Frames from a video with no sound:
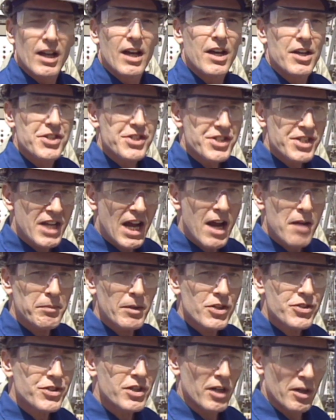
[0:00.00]

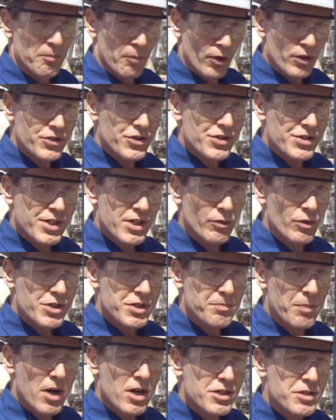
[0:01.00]
Established emergency
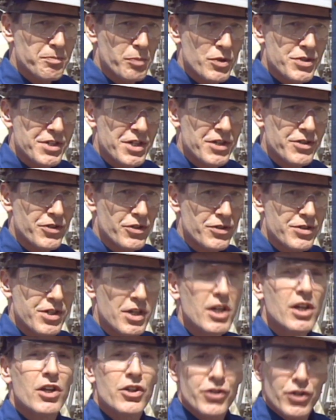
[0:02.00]
response procedures
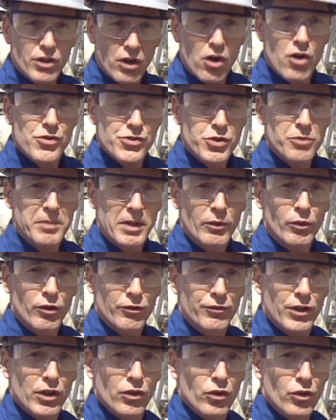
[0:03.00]
should also be
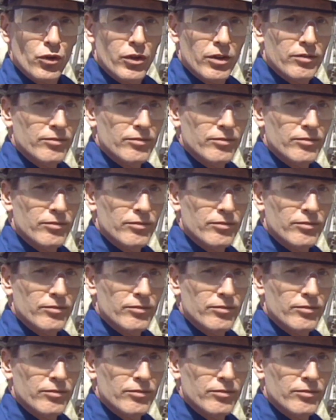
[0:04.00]
reviewed.